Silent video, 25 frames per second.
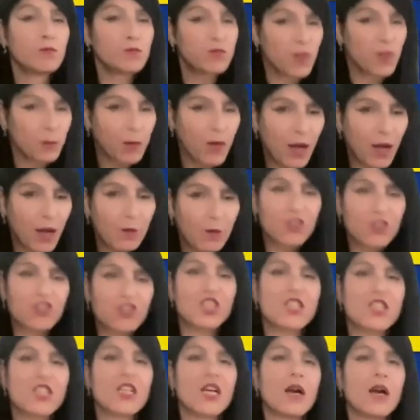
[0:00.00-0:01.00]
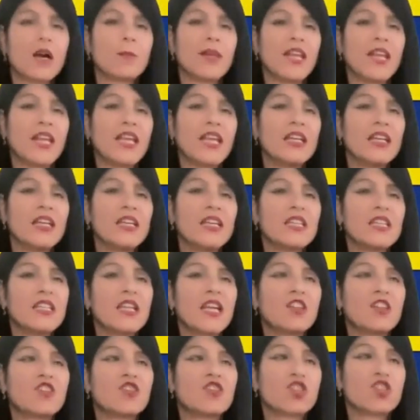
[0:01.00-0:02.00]
the publishing company.
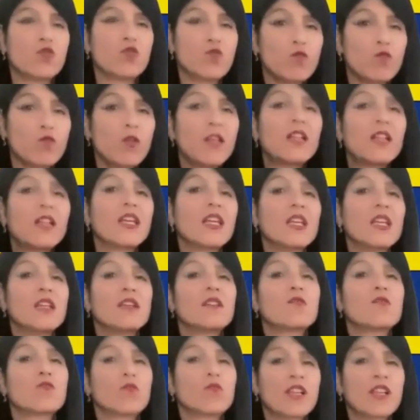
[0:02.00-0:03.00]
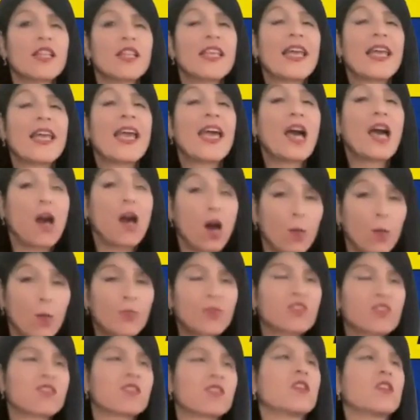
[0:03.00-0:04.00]
And she really, really
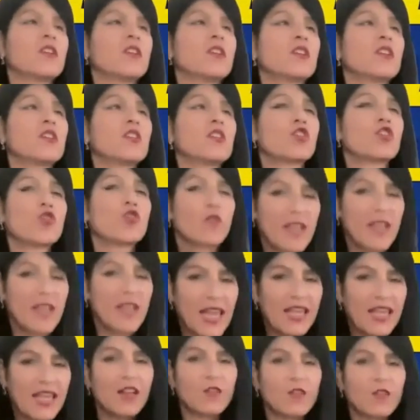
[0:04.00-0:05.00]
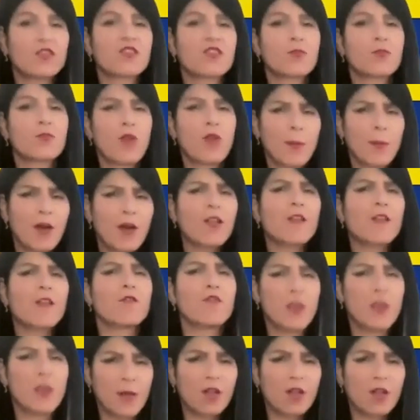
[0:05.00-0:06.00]
helps creatives, primarily
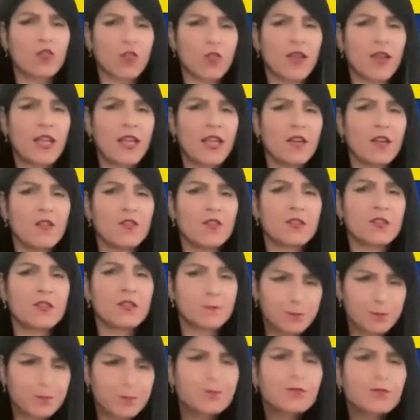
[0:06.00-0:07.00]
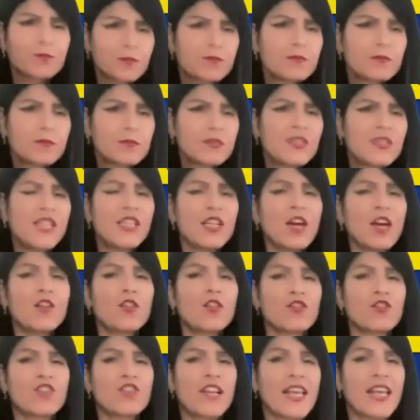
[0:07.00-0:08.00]
female creatives, and
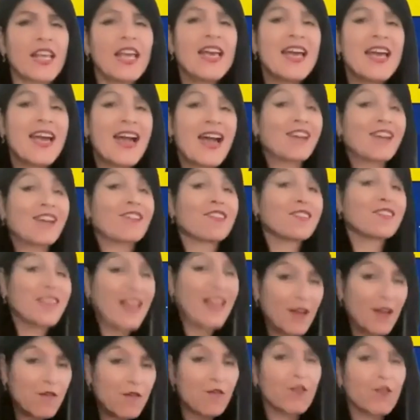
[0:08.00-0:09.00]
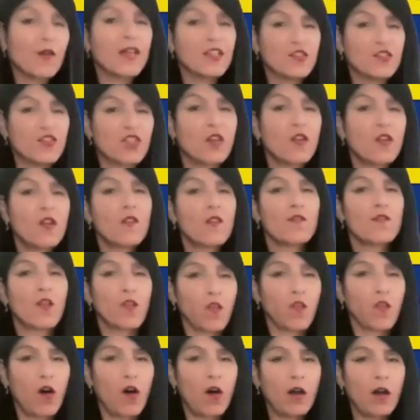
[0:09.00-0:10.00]
understanding how to leverage the
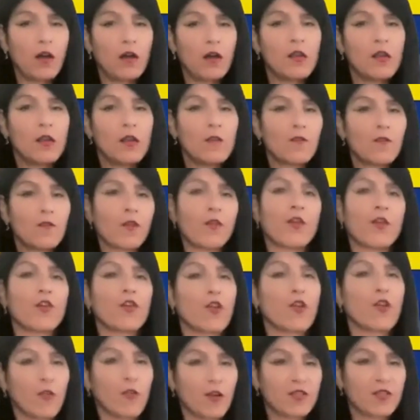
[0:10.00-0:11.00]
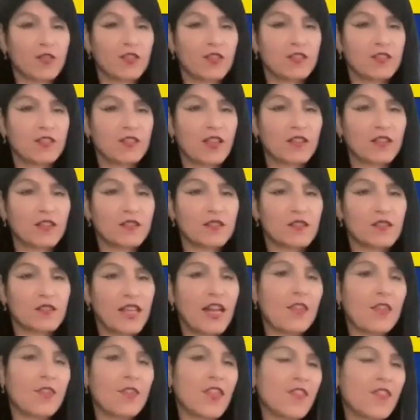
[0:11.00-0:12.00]
law for their career success. And
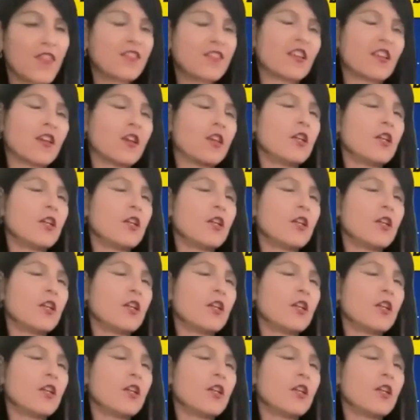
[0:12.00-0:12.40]
I think that's